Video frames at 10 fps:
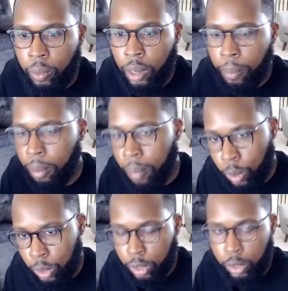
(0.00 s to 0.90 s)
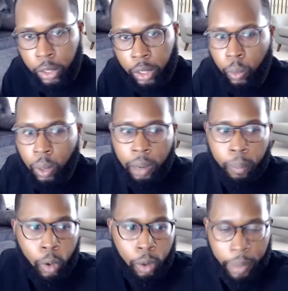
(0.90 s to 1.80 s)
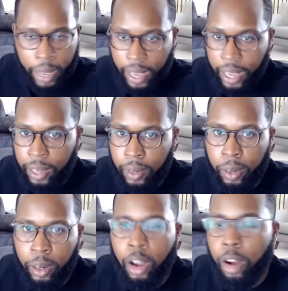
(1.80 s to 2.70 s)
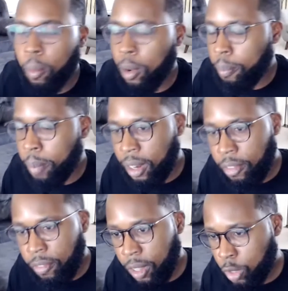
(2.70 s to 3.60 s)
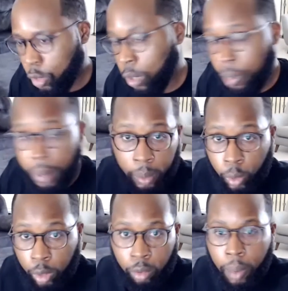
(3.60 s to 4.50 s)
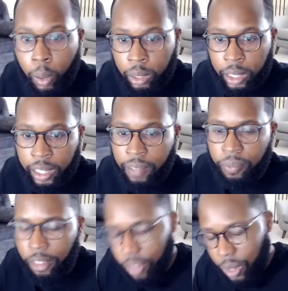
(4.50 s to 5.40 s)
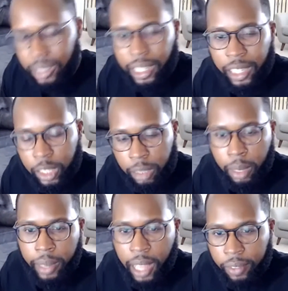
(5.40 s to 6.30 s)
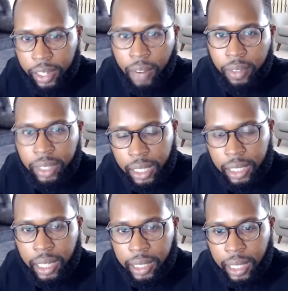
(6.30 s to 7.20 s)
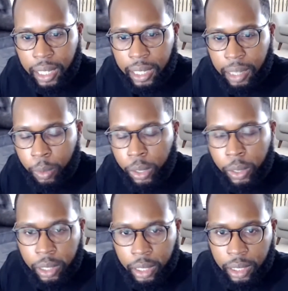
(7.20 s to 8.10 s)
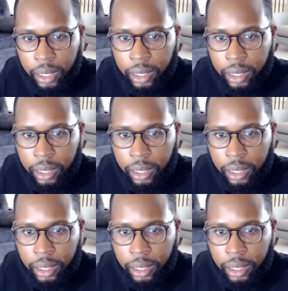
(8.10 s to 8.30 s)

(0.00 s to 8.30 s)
a promotion, or you want more pay or more benefits. You want to be able to work remotely. It feels like you should be able to have a conversation like that. I mean, what do you think?